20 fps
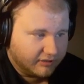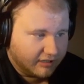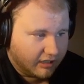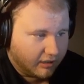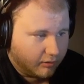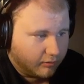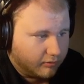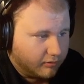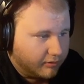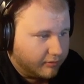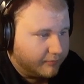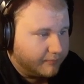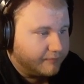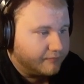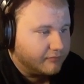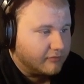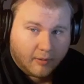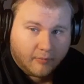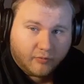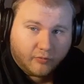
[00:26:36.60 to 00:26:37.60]
Now,
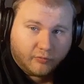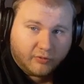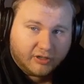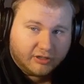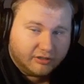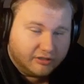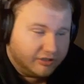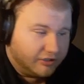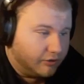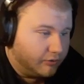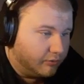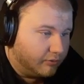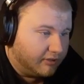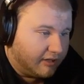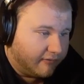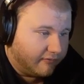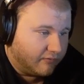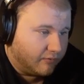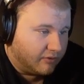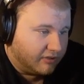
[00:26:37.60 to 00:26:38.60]
remember when you and
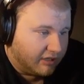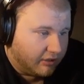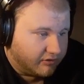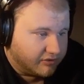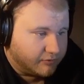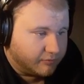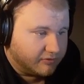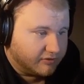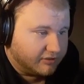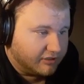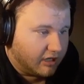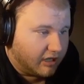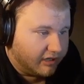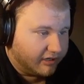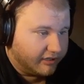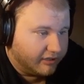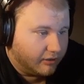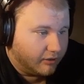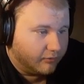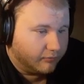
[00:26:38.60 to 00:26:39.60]
everyone else were
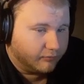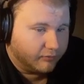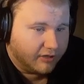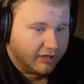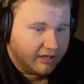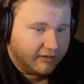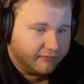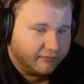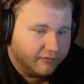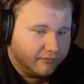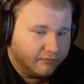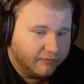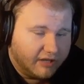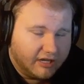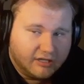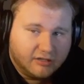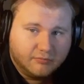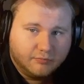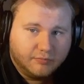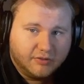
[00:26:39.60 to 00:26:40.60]
dogging on Rey for
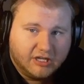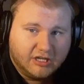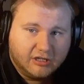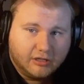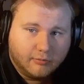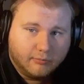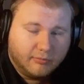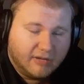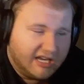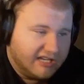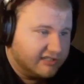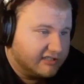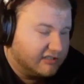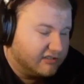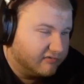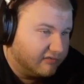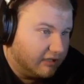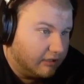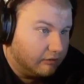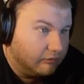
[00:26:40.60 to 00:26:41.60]
like being
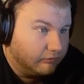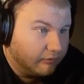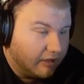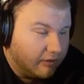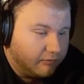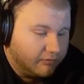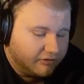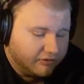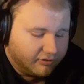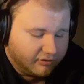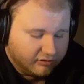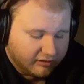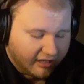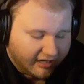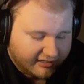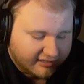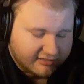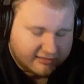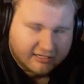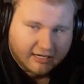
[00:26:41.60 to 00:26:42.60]
amazingly great with a
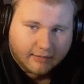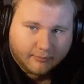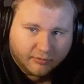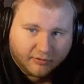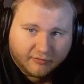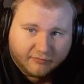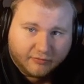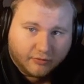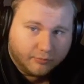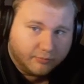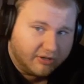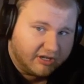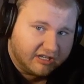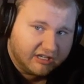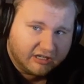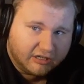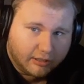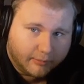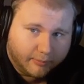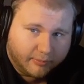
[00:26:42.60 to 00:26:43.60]
lightsaber for
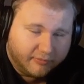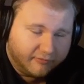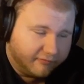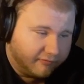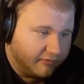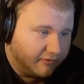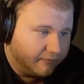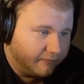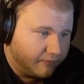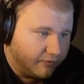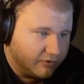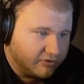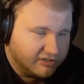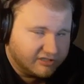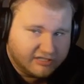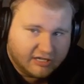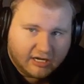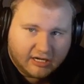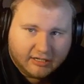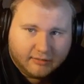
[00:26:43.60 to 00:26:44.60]
picking it up for the
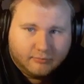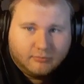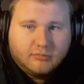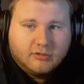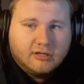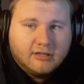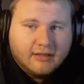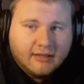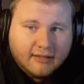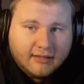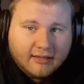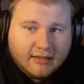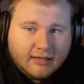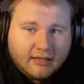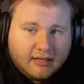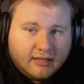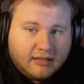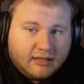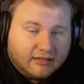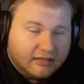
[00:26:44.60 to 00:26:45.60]
first time?
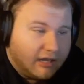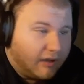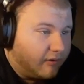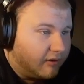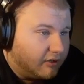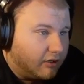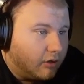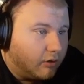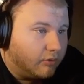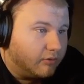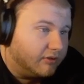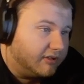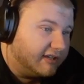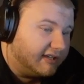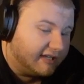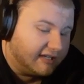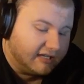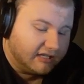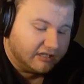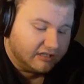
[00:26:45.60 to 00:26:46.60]
Now I know
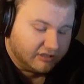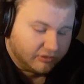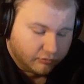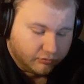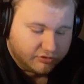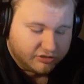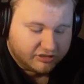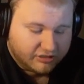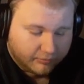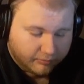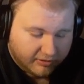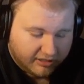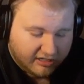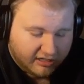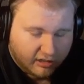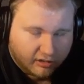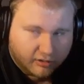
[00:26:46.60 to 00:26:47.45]
he used to be